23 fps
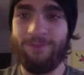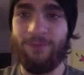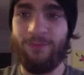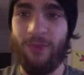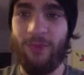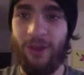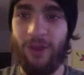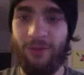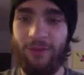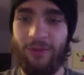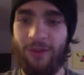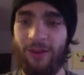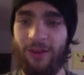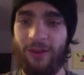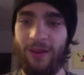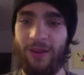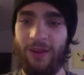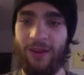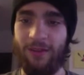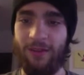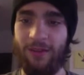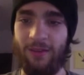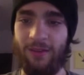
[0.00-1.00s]
But I feel
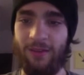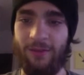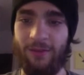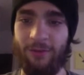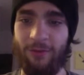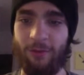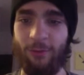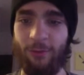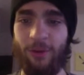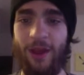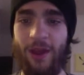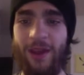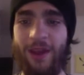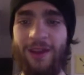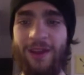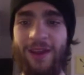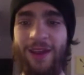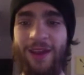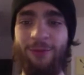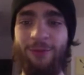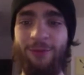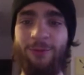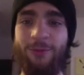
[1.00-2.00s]
like at the levels we're at
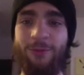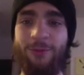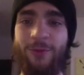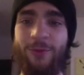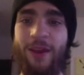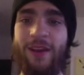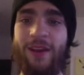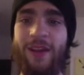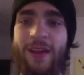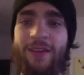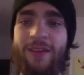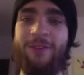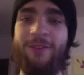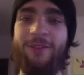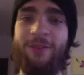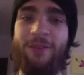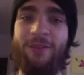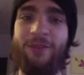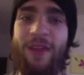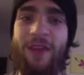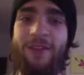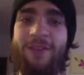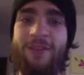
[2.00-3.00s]
now, Eradicates are
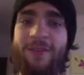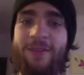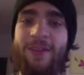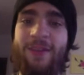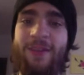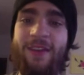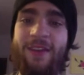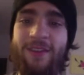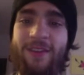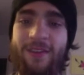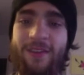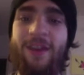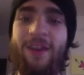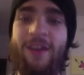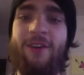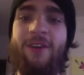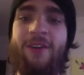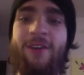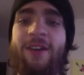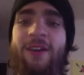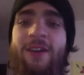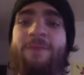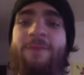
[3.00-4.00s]
less and less
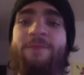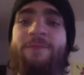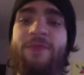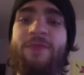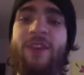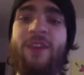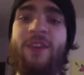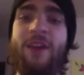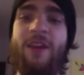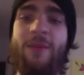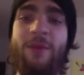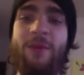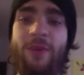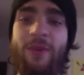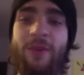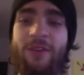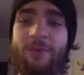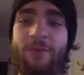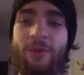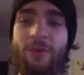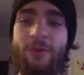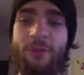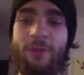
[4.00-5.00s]
scary. I mean, we
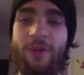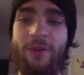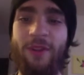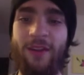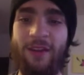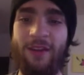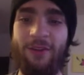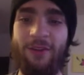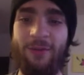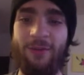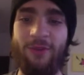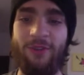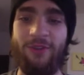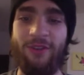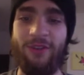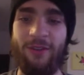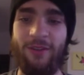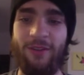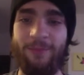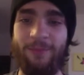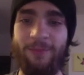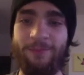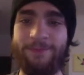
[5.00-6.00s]
have Pokemon that can switch into them.